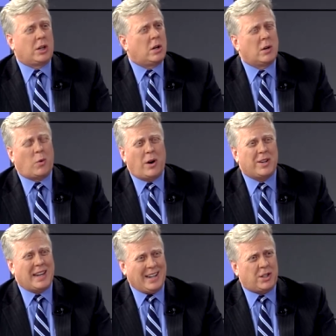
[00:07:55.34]
she couldn't wear a
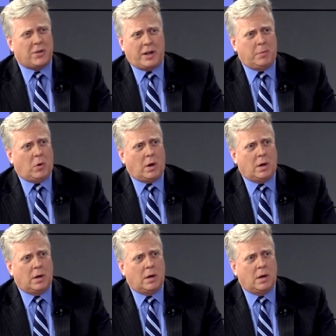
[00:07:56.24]
denture
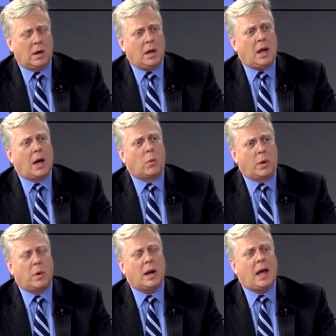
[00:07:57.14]
anymore. And we
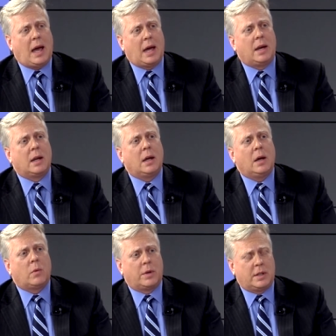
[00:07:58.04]
went ahead
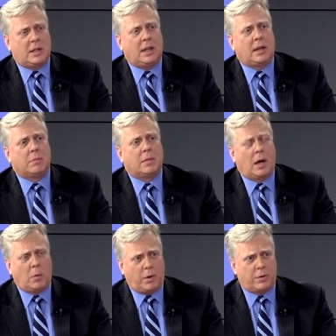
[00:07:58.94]
with a team and we